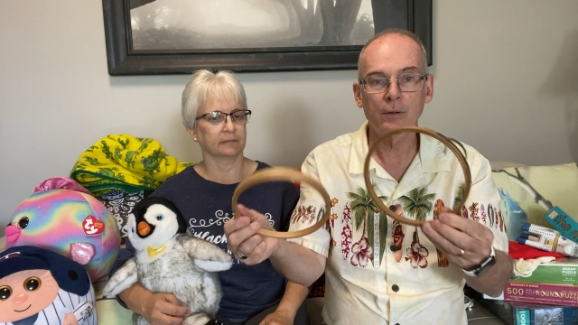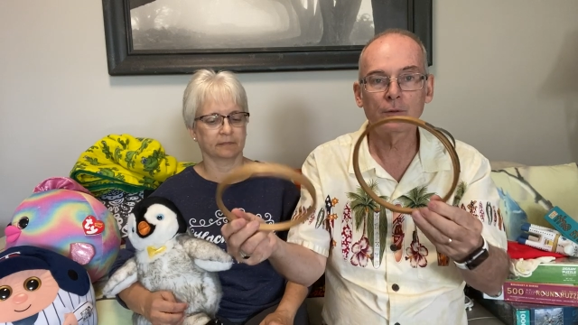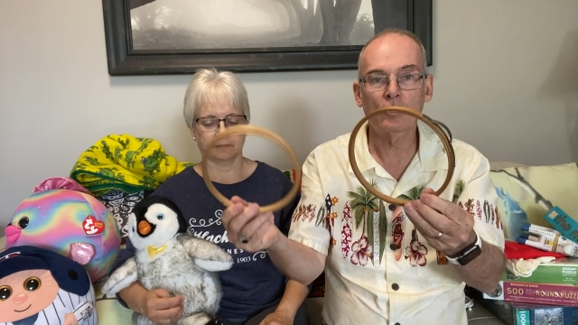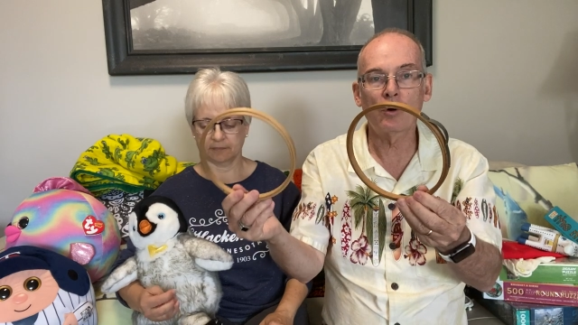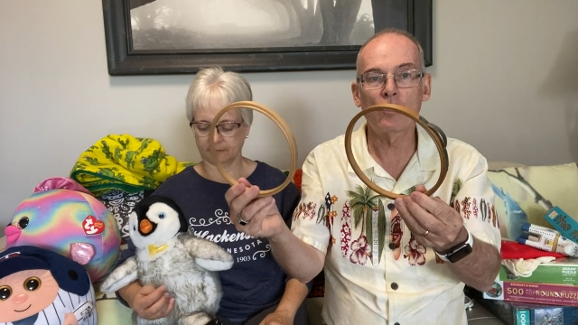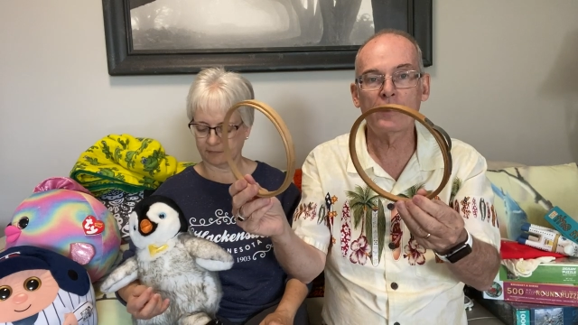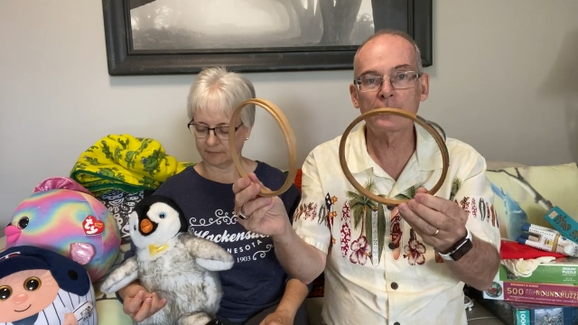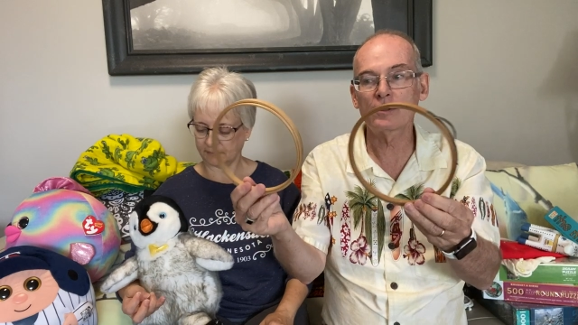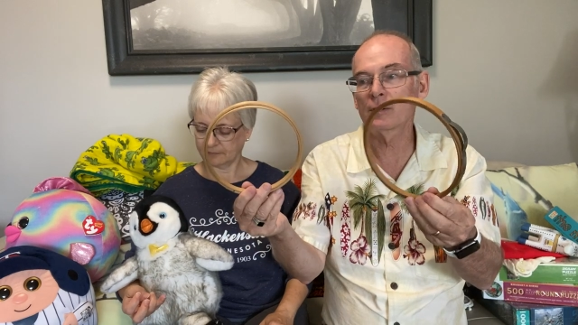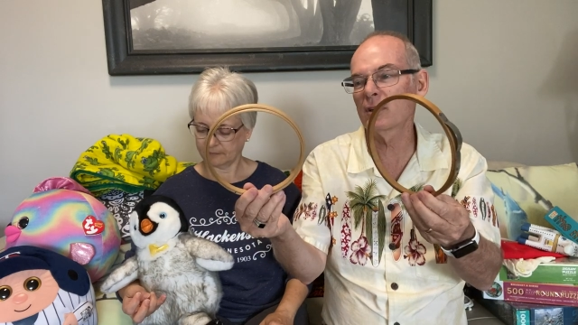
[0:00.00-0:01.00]
Speaker 1: So
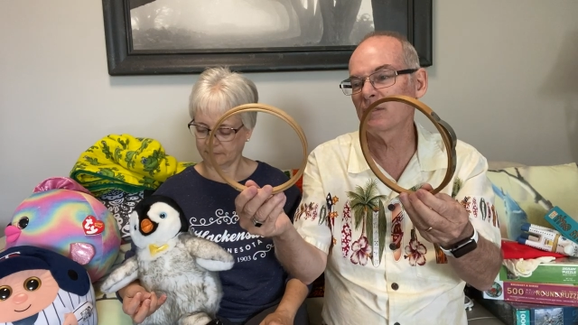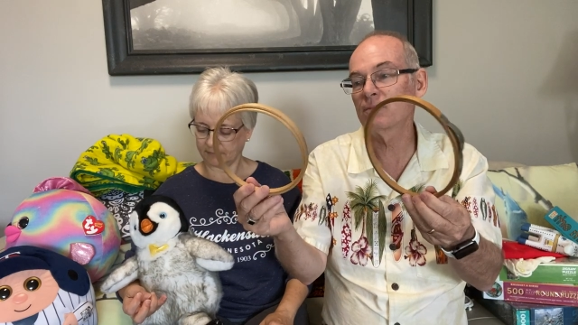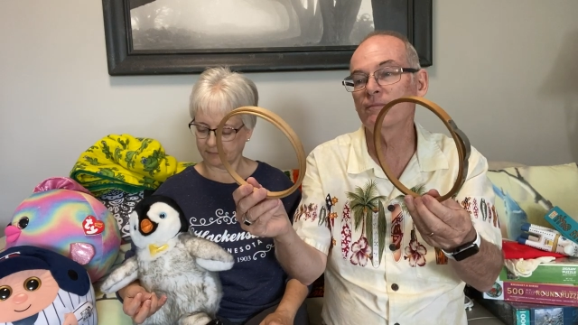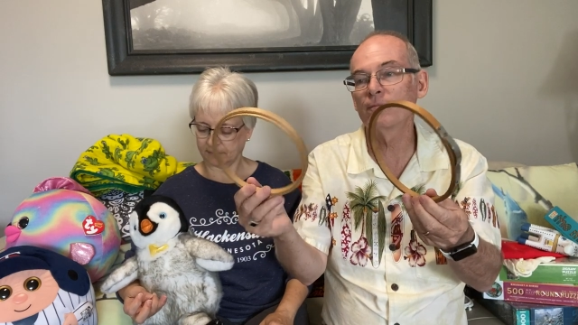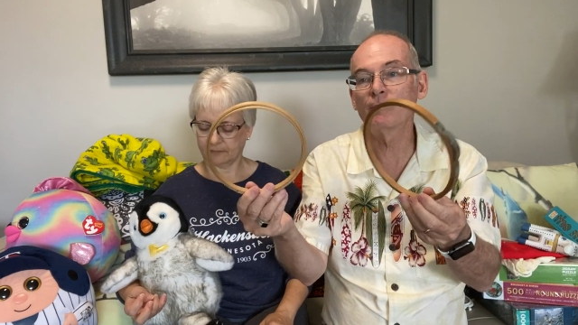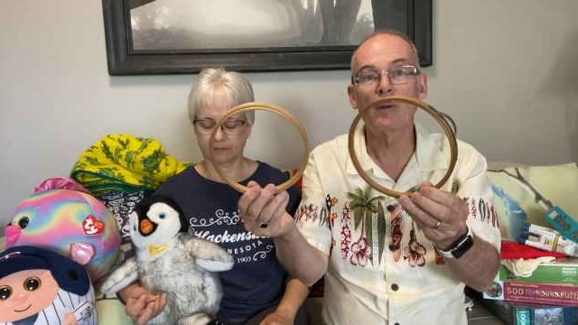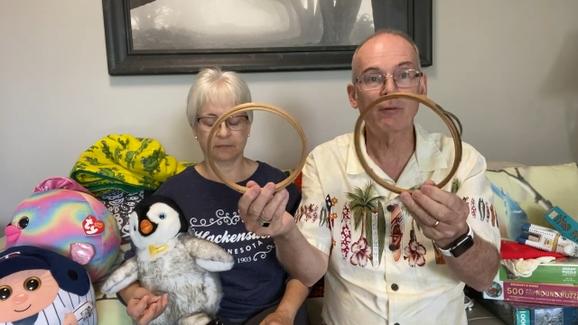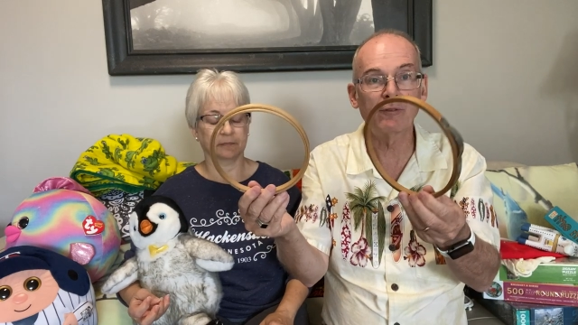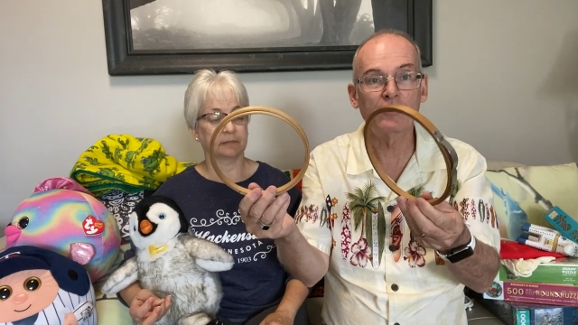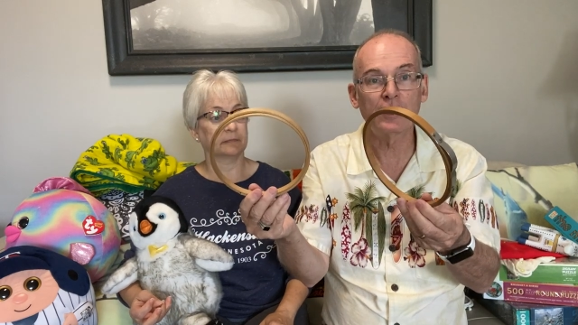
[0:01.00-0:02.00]
these are
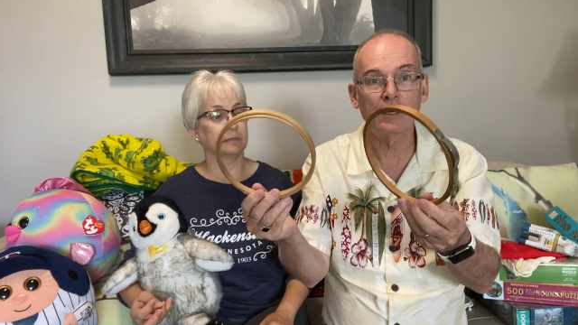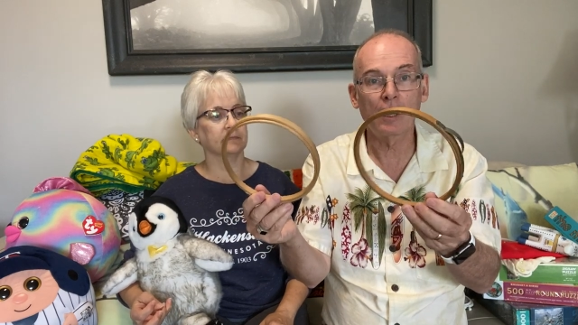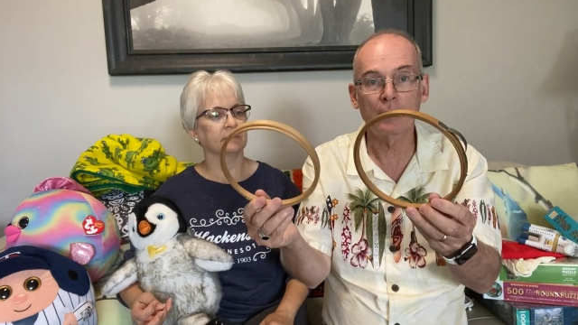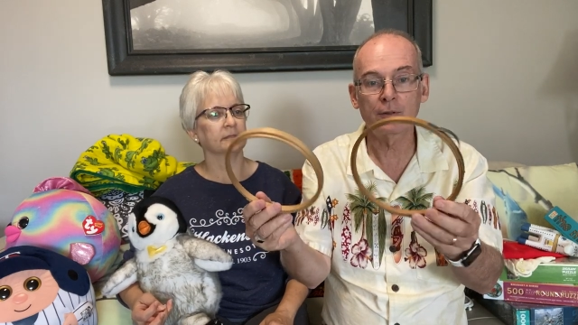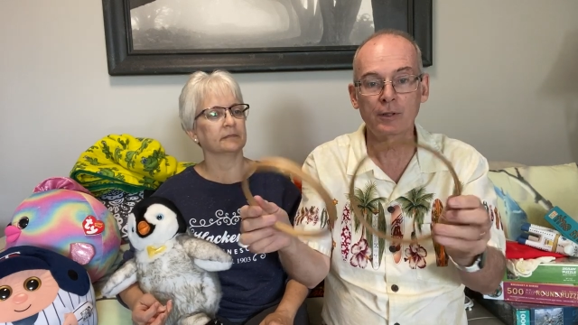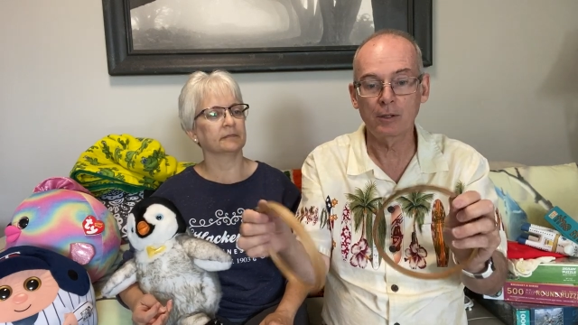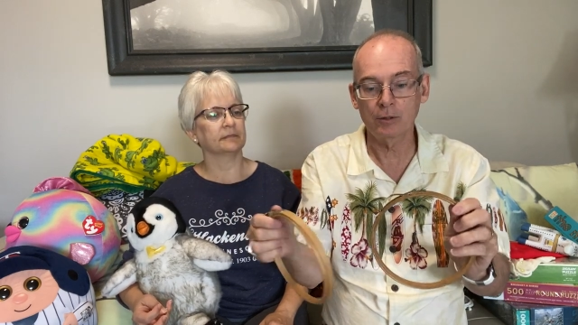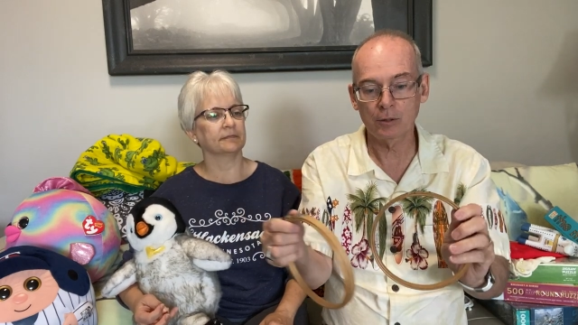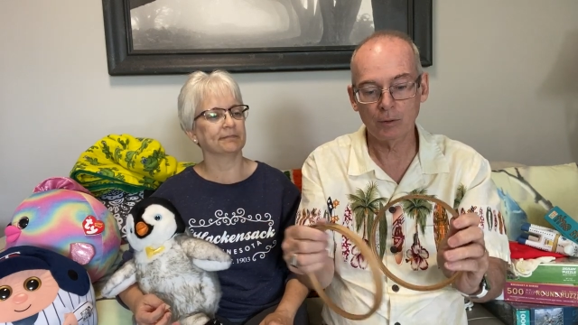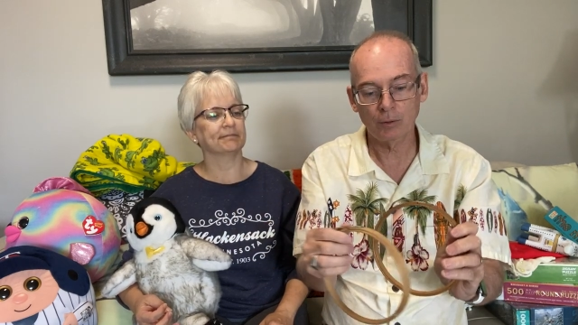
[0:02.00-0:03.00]
about $15
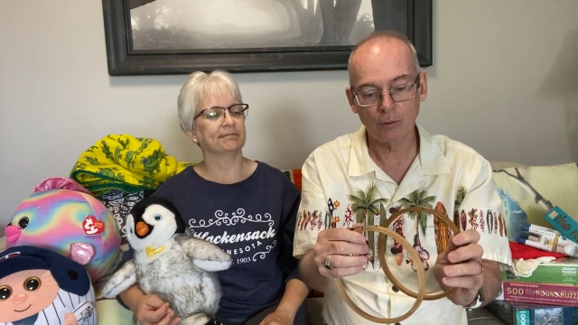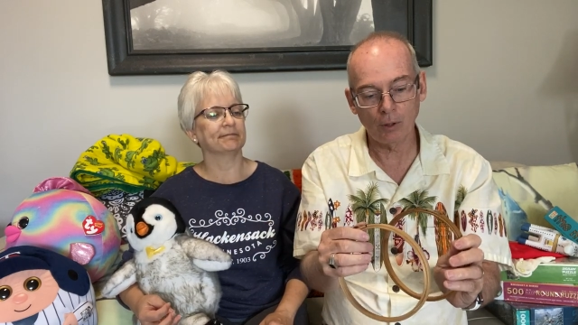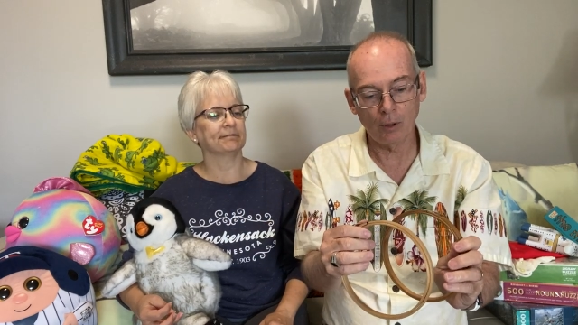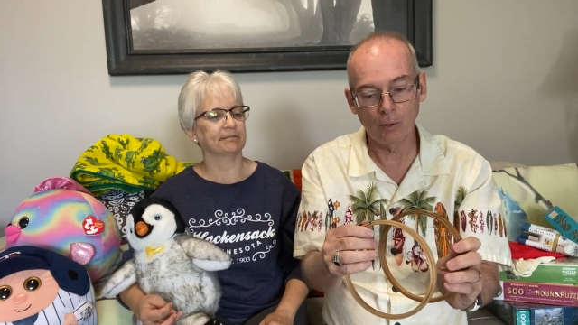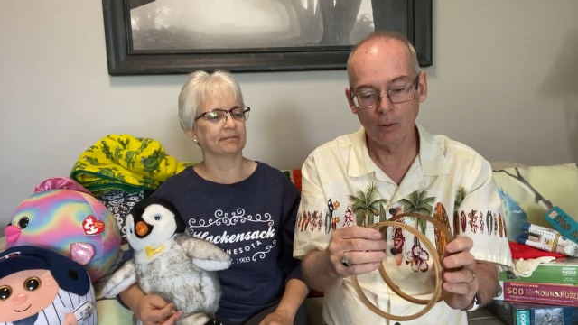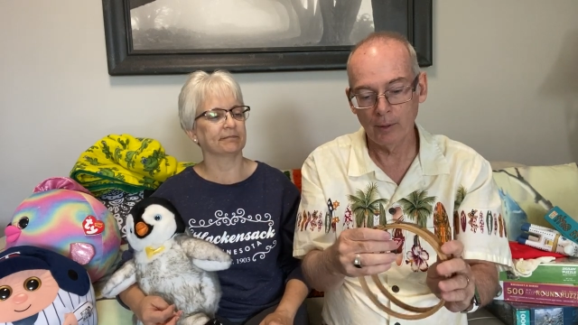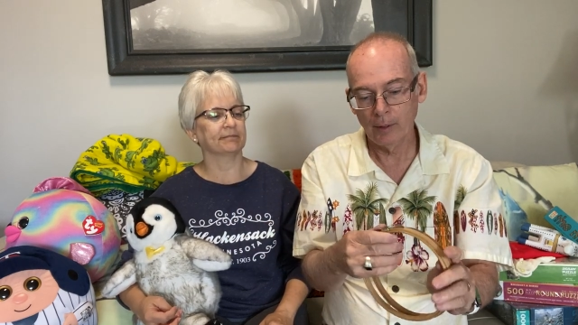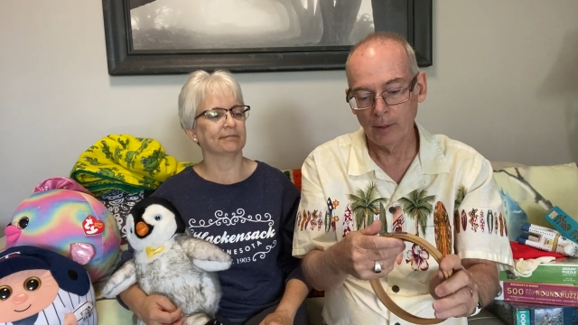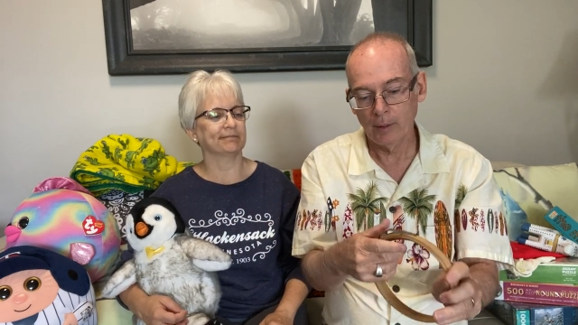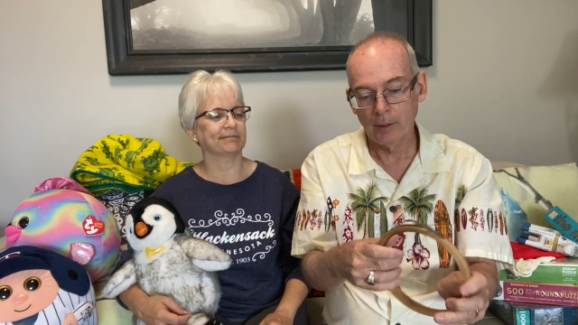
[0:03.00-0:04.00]
each. So
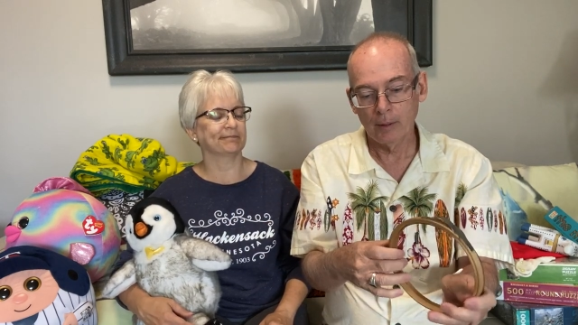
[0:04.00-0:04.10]
hmm.